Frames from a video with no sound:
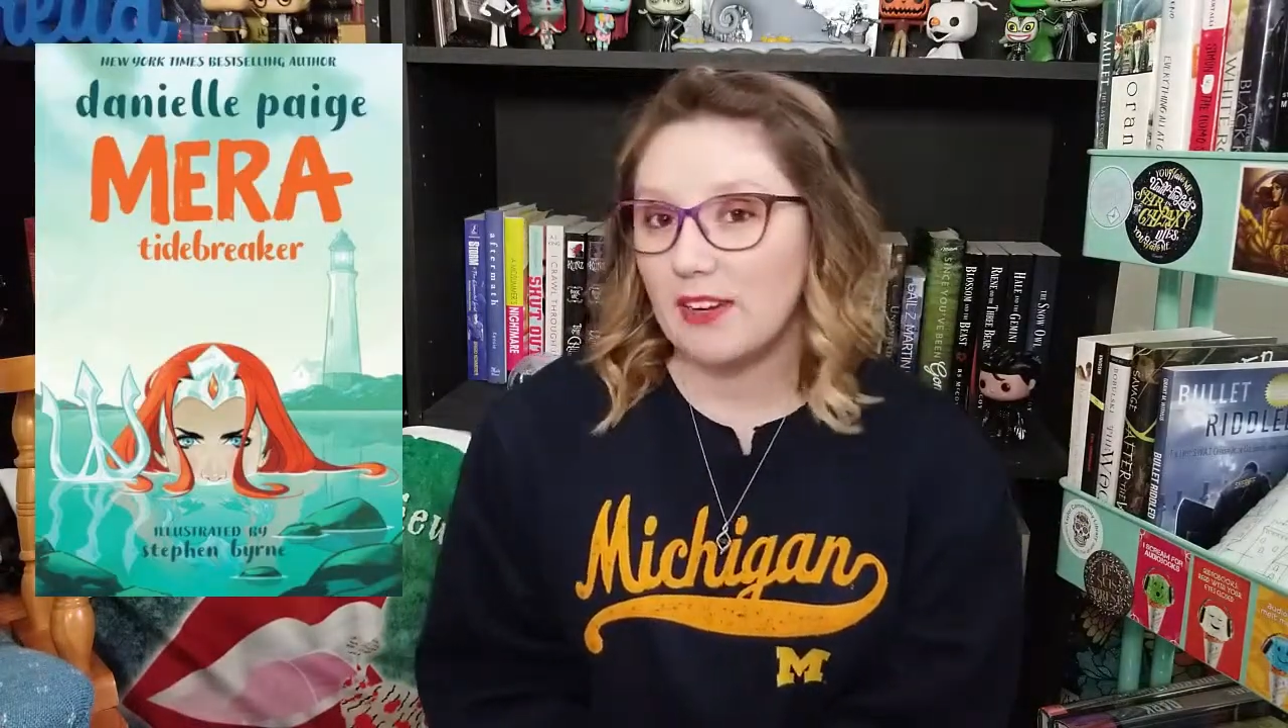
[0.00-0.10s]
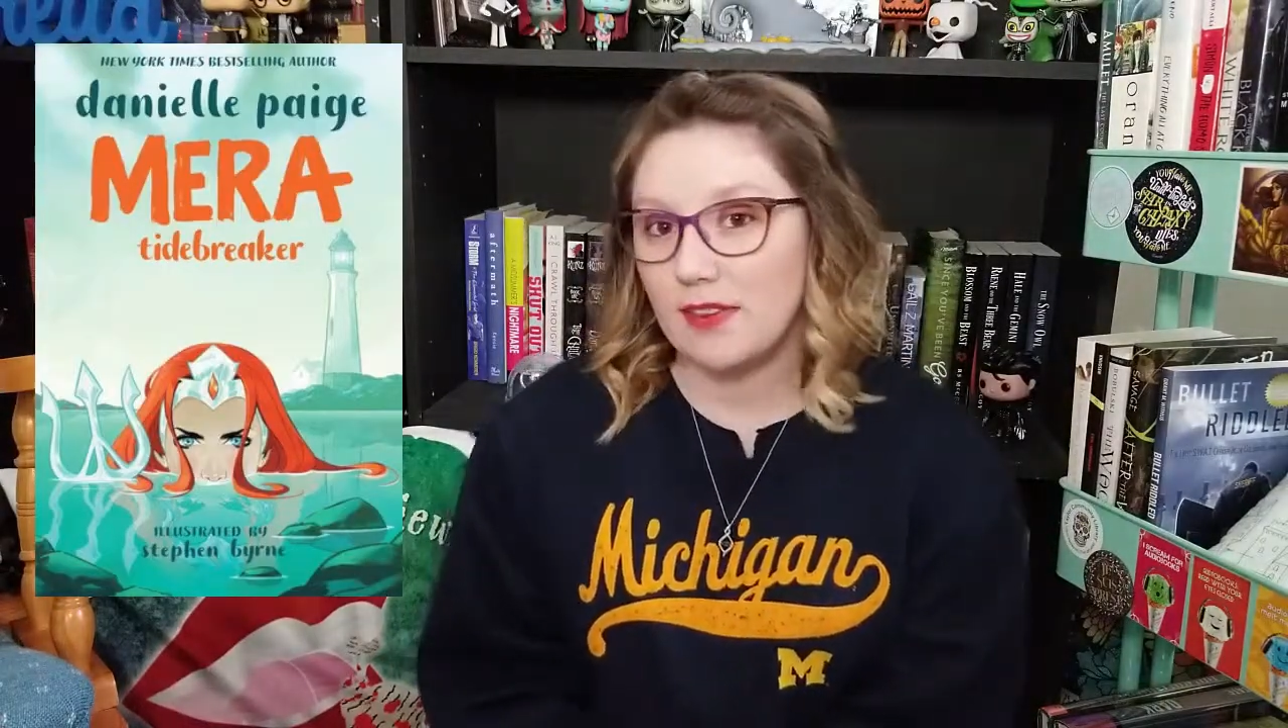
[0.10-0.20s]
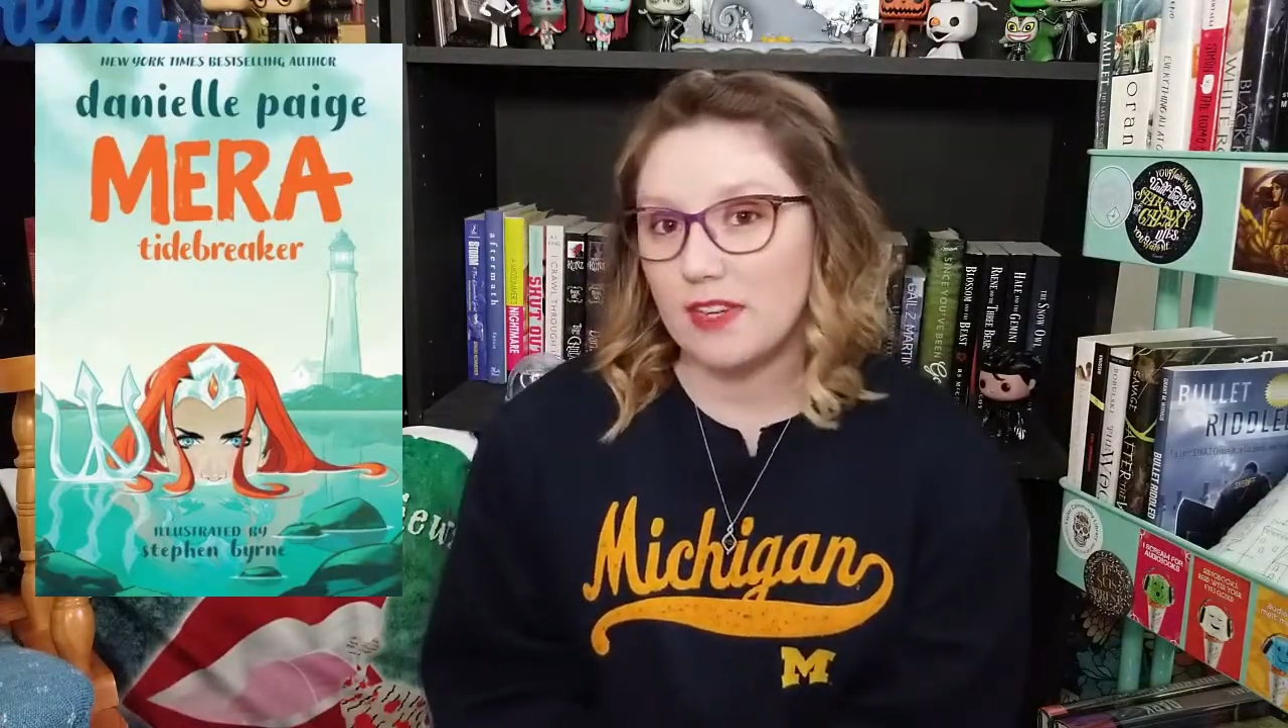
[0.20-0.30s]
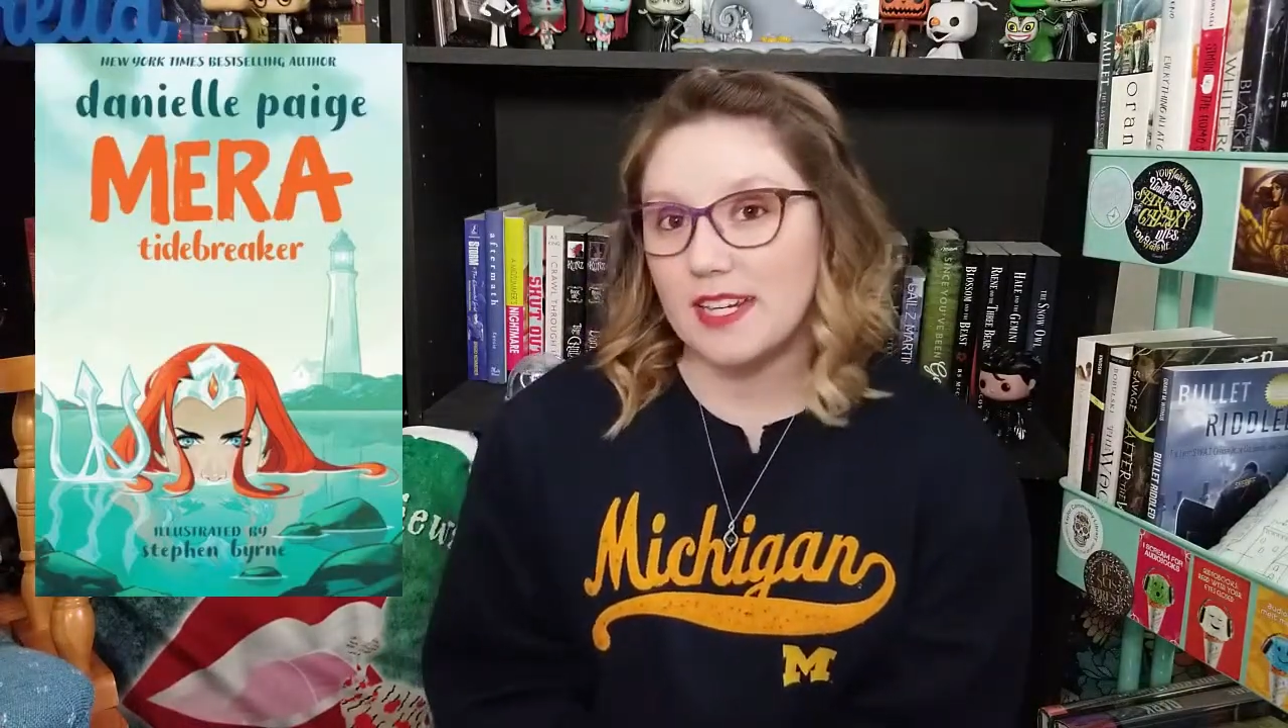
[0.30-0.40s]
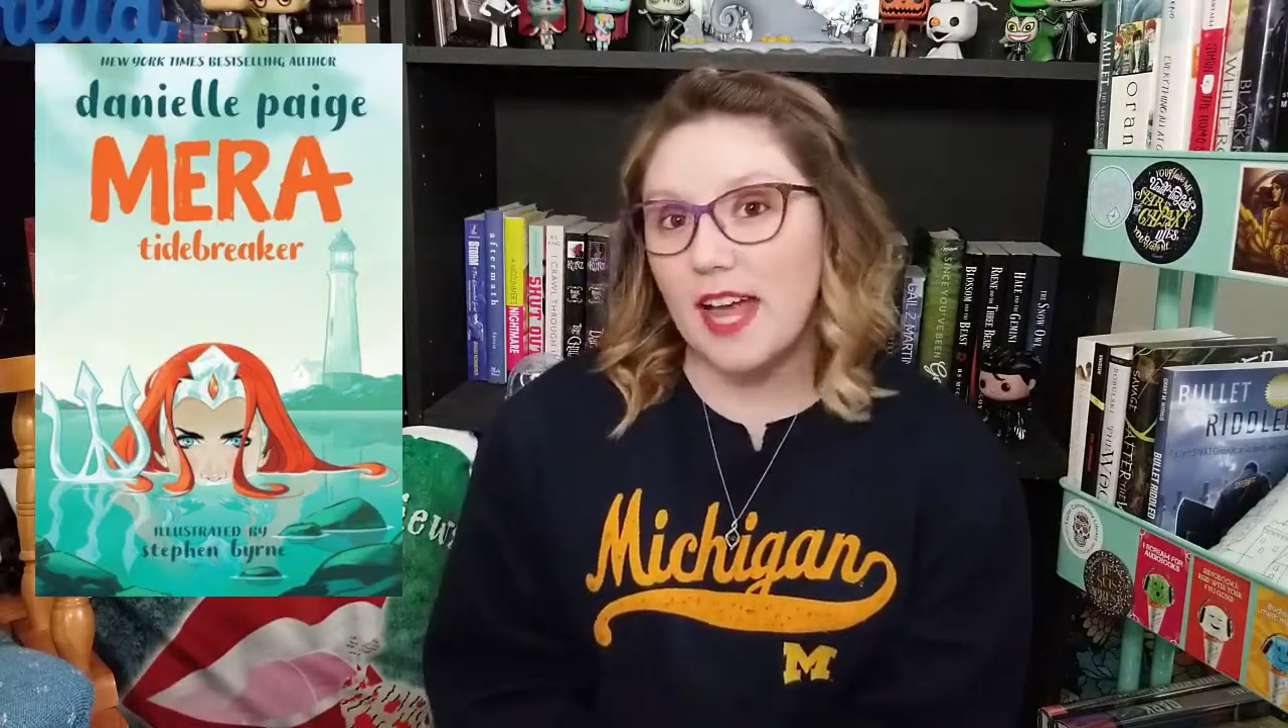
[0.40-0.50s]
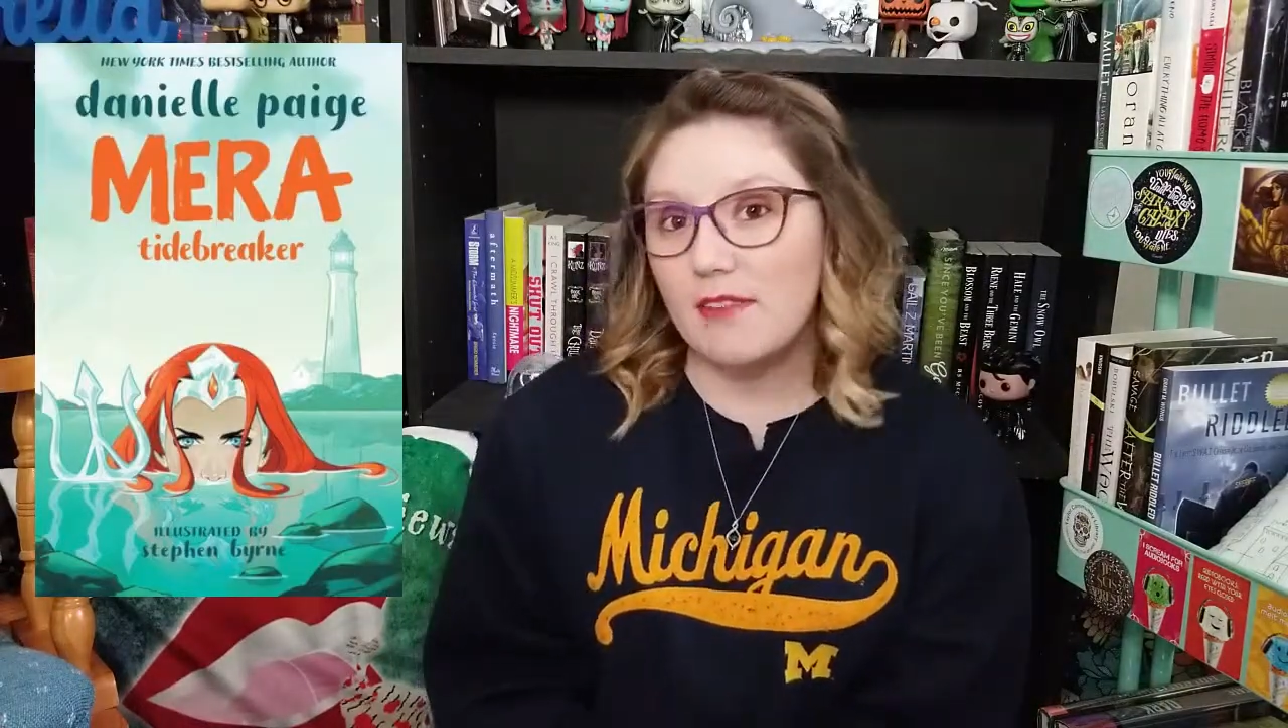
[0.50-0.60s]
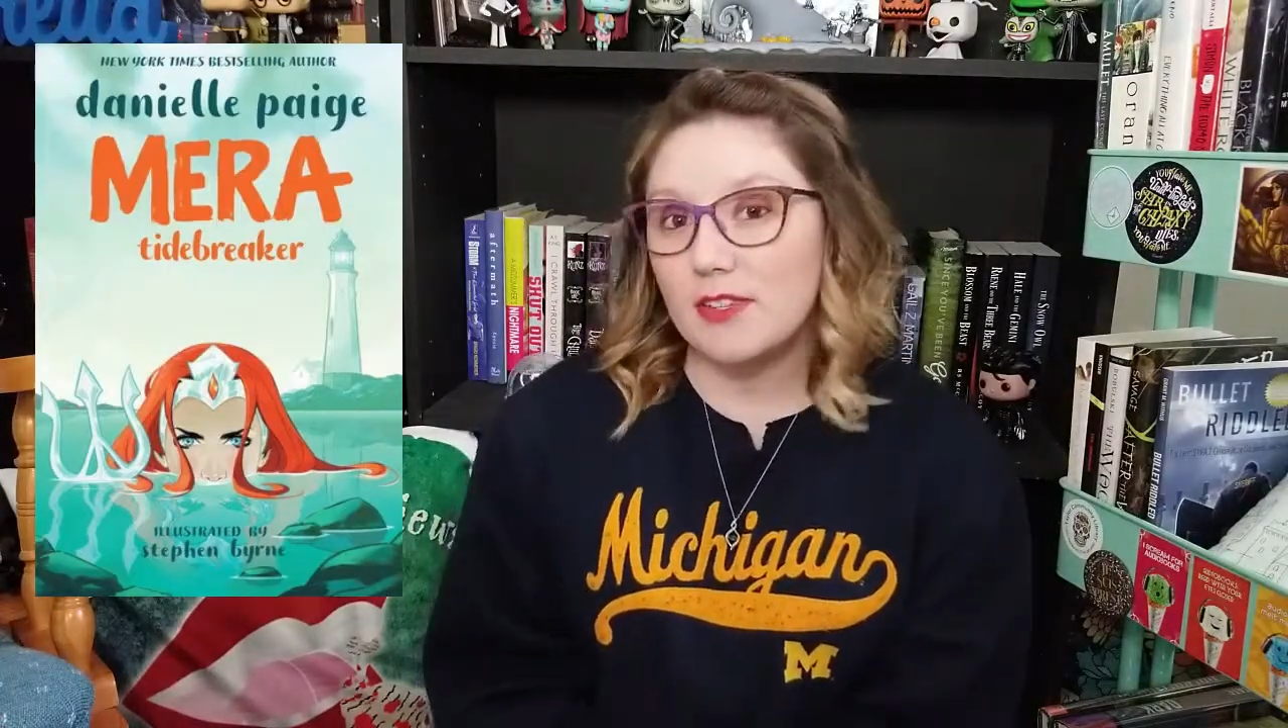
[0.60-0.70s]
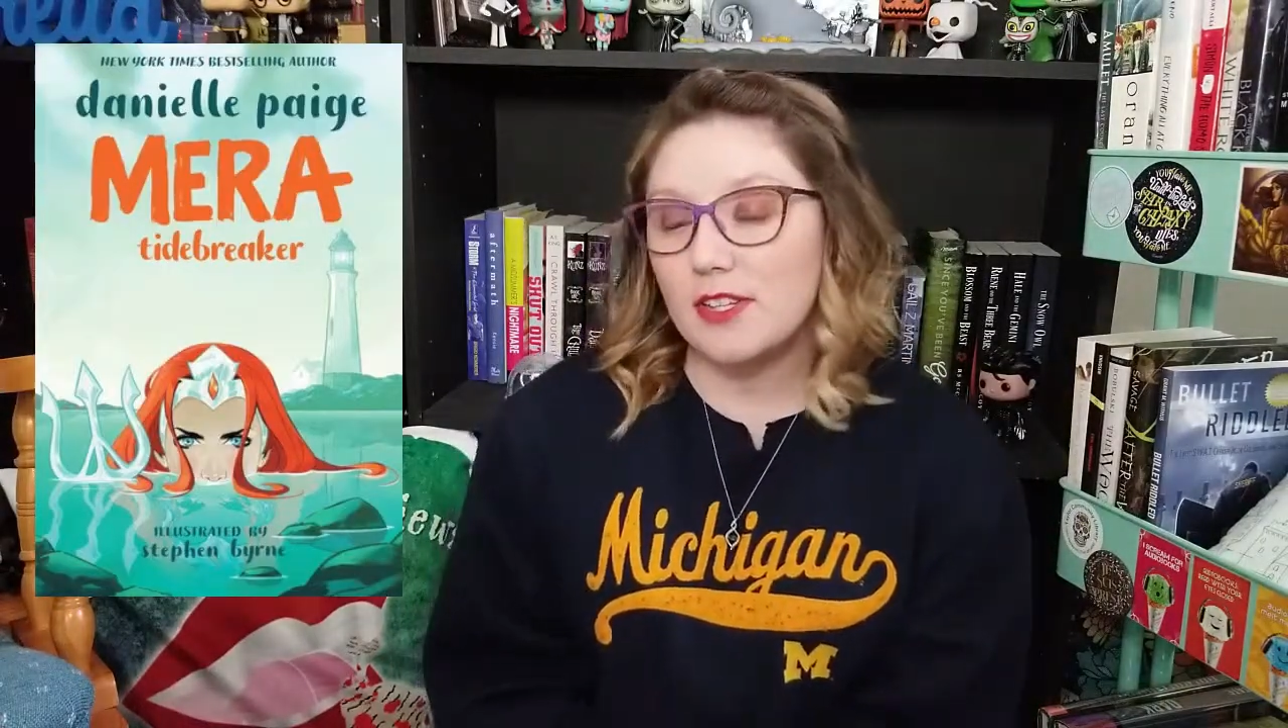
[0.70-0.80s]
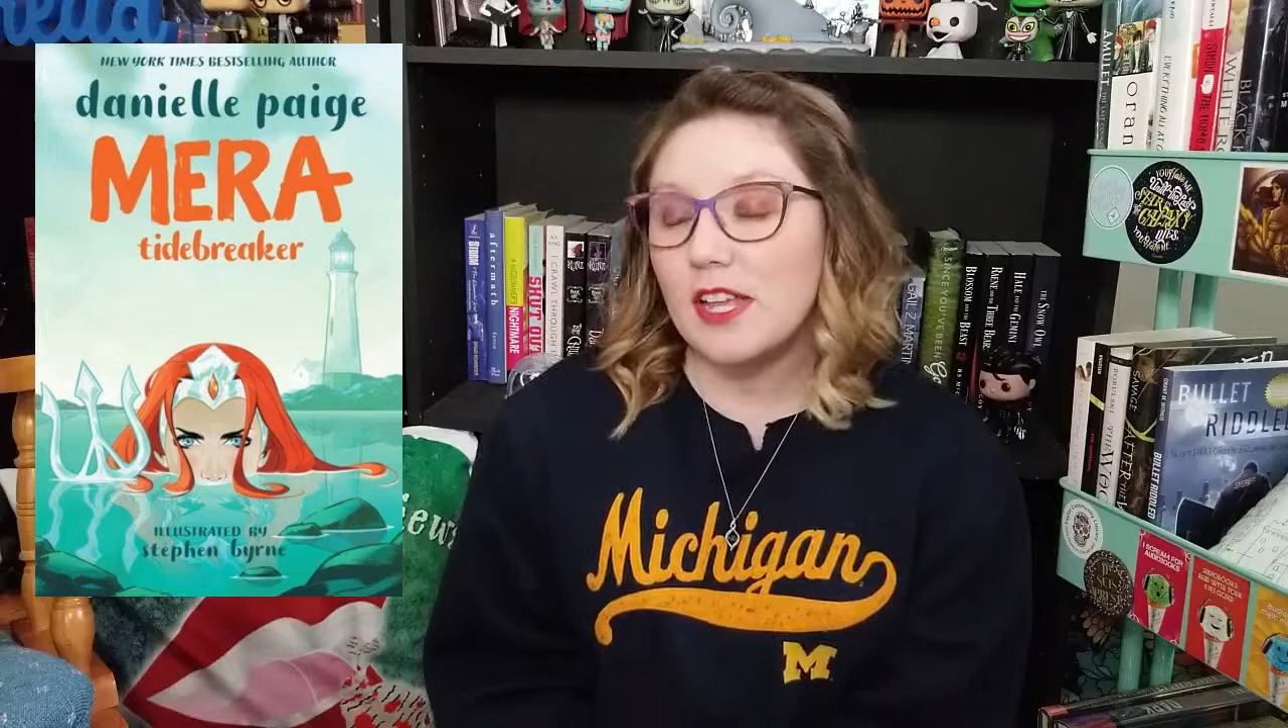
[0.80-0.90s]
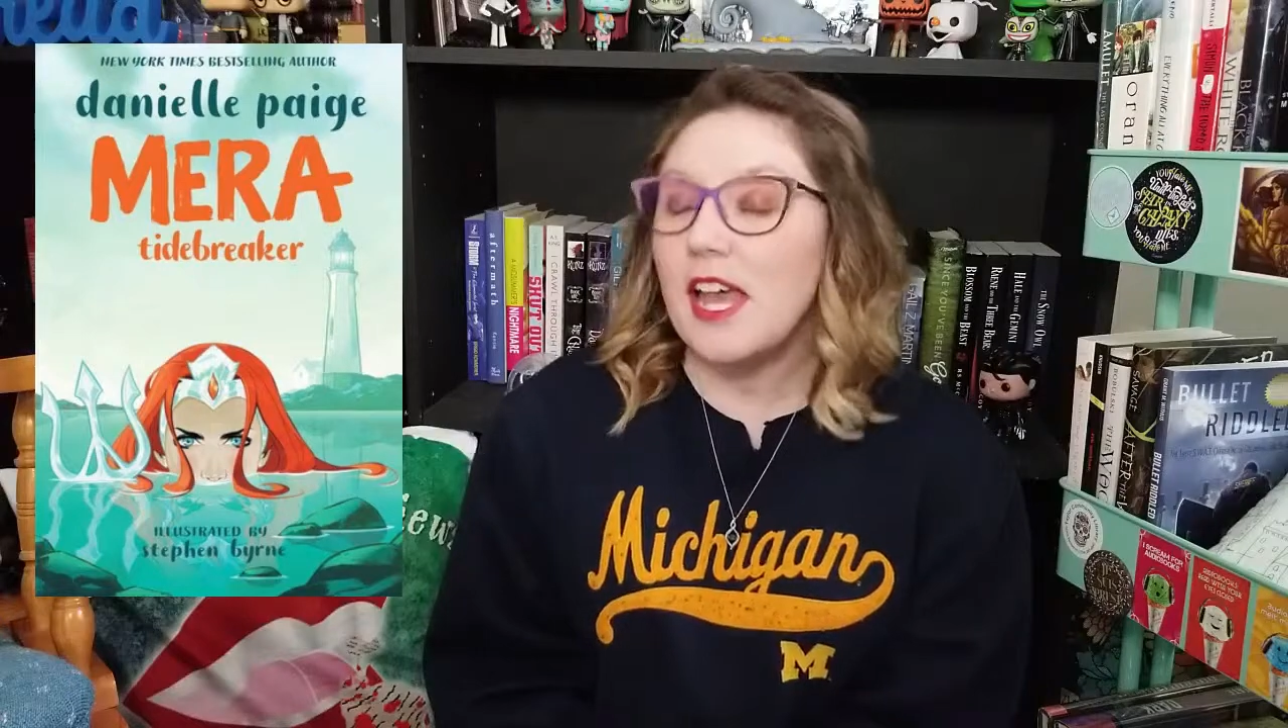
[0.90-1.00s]
graphic
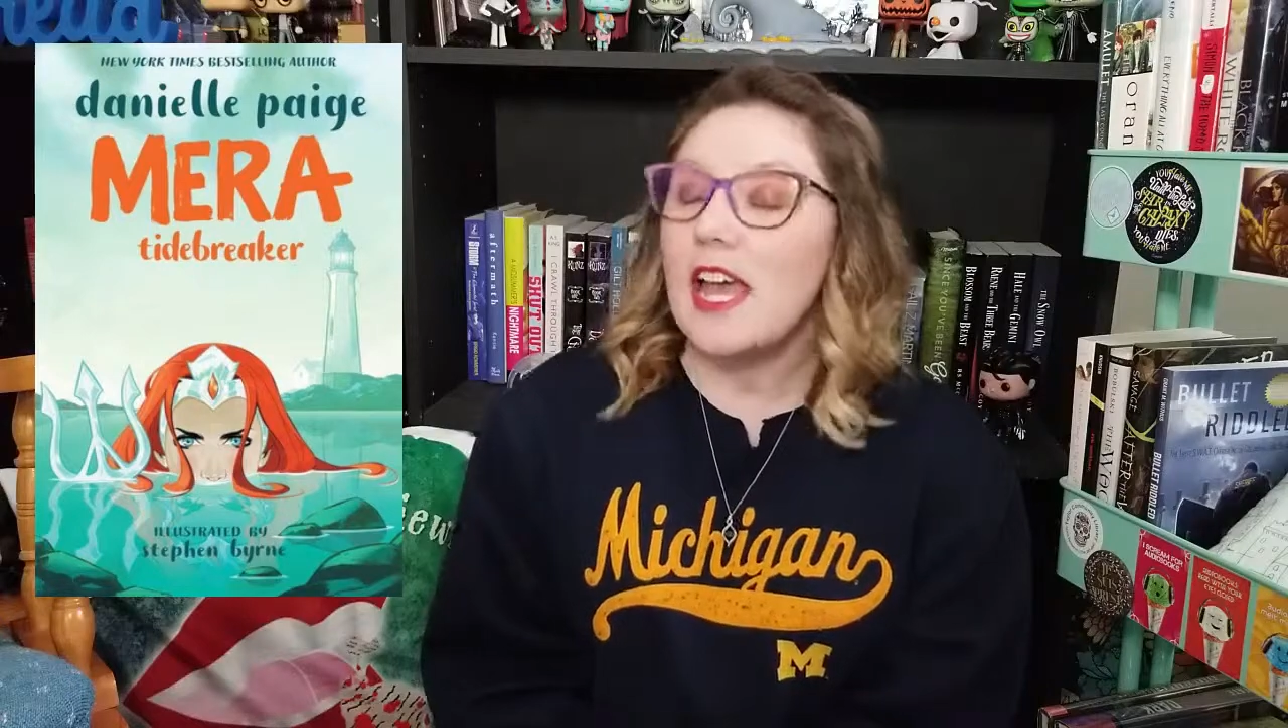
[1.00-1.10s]
novel